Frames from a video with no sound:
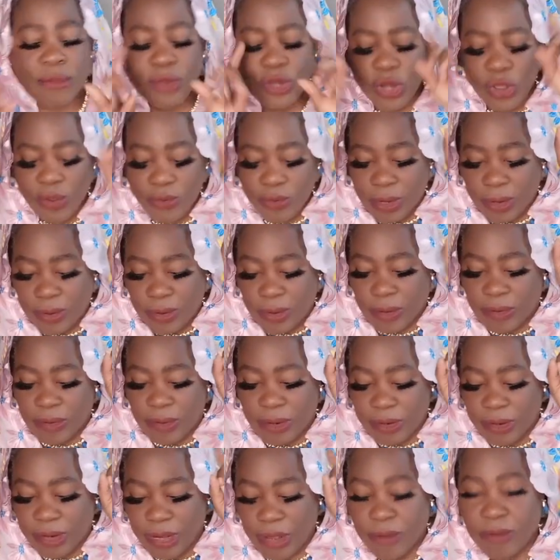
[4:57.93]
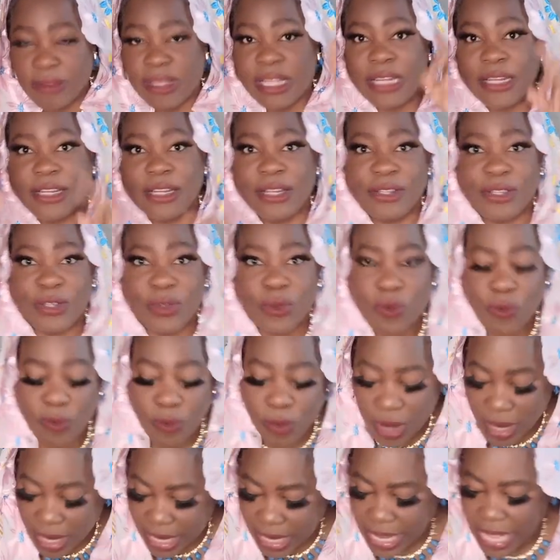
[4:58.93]
No, no, no, no, no. It doesn't
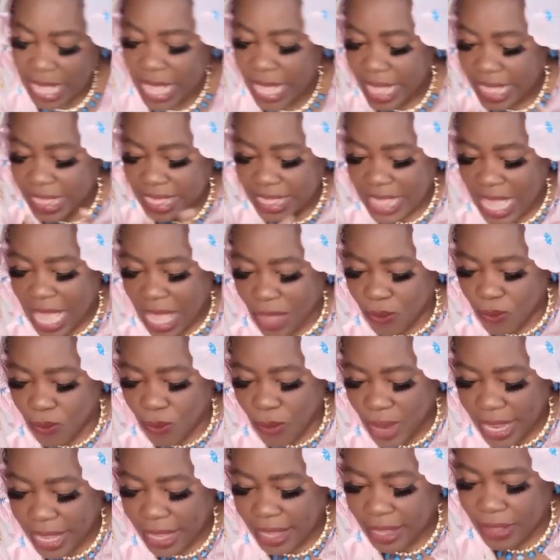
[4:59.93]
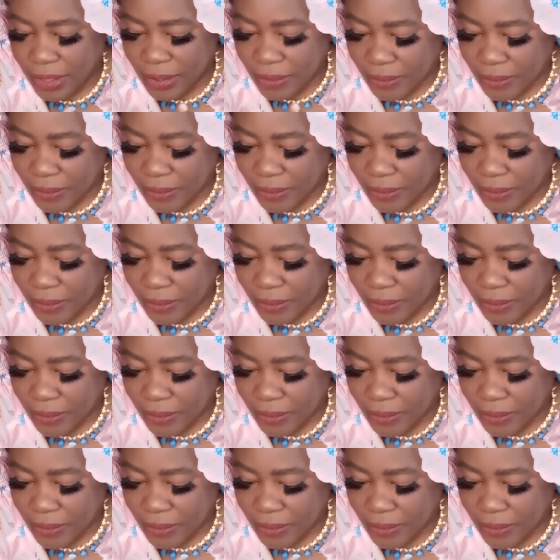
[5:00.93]
work that way.